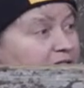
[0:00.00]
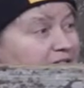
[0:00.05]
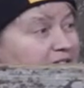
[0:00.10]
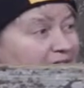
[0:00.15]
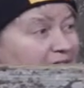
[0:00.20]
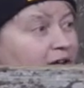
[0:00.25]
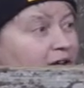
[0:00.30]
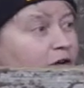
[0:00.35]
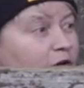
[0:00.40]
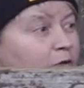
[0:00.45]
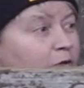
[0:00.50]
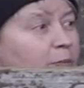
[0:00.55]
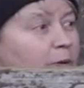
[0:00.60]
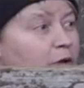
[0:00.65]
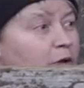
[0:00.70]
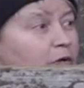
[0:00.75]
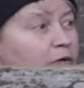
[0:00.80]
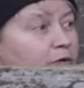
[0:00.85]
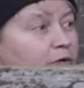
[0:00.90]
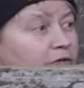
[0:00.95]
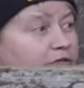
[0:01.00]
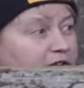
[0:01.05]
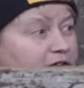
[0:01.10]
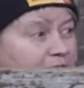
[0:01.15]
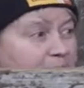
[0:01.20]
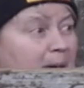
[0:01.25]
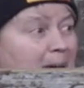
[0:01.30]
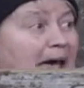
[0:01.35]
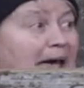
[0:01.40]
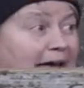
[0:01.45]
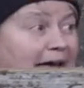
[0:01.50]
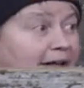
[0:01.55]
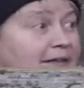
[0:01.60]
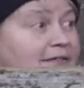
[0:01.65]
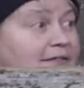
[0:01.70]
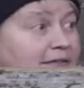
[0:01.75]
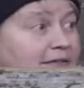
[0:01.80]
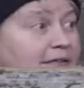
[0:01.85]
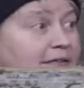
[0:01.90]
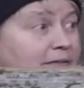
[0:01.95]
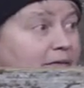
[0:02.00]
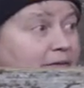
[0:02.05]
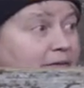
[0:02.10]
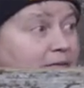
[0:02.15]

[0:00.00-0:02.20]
single bulls as pets.